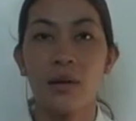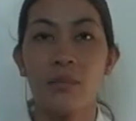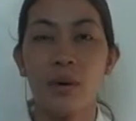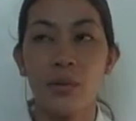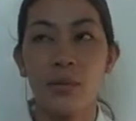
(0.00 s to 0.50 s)

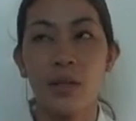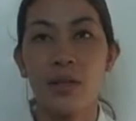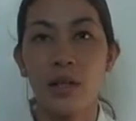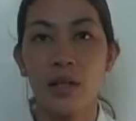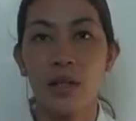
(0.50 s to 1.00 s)
My work
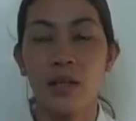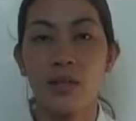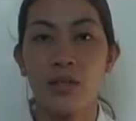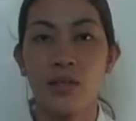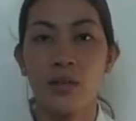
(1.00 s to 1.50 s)
there
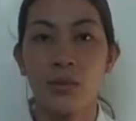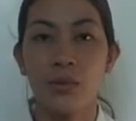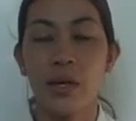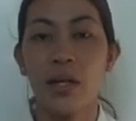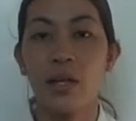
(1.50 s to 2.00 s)
is to
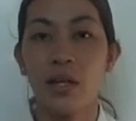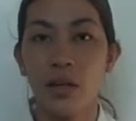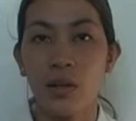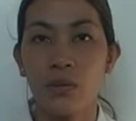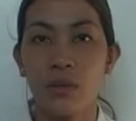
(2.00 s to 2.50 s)
taking
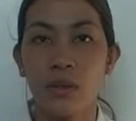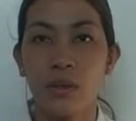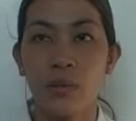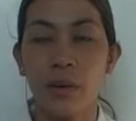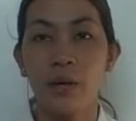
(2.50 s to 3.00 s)
care of
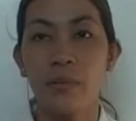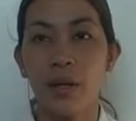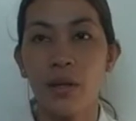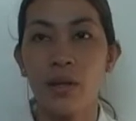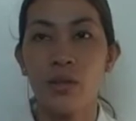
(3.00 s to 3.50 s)
the
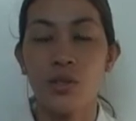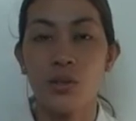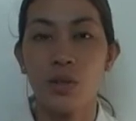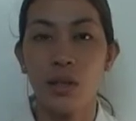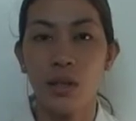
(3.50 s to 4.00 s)
baby and
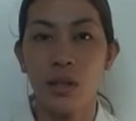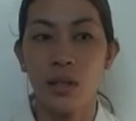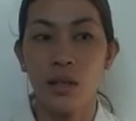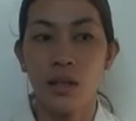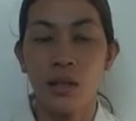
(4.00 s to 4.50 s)
also the
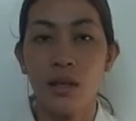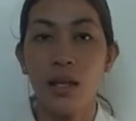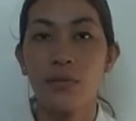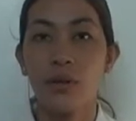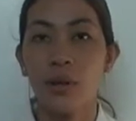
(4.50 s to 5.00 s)

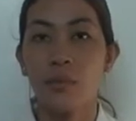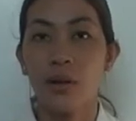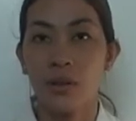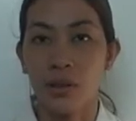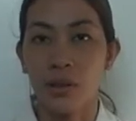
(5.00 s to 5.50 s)
delivery
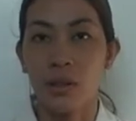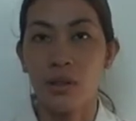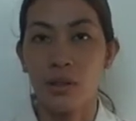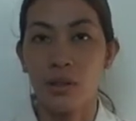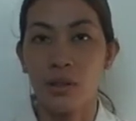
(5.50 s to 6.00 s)
mother.
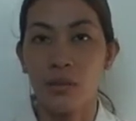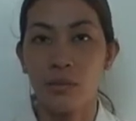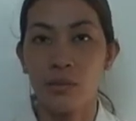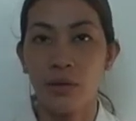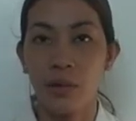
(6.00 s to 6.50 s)

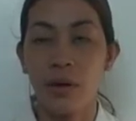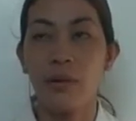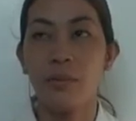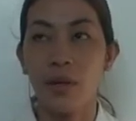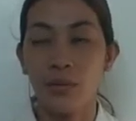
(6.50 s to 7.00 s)
Okay. The
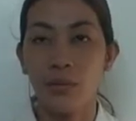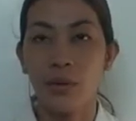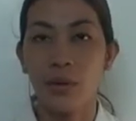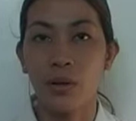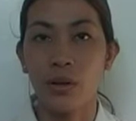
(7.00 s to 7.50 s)
baby
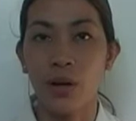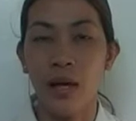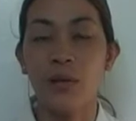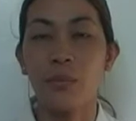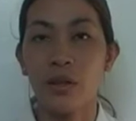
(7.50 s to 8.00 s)
for
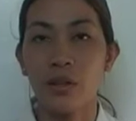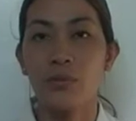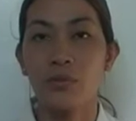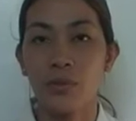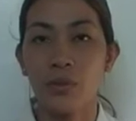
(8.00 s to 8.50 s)
other mother
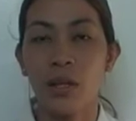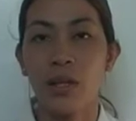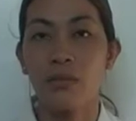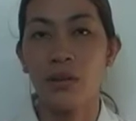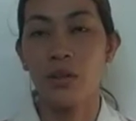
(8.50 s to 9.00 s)
to
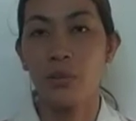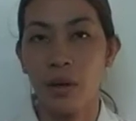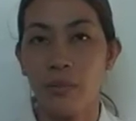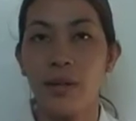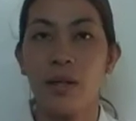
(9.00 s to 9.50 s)
deliver their
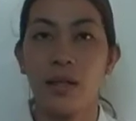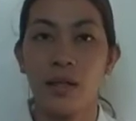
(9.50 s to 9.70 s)
baby.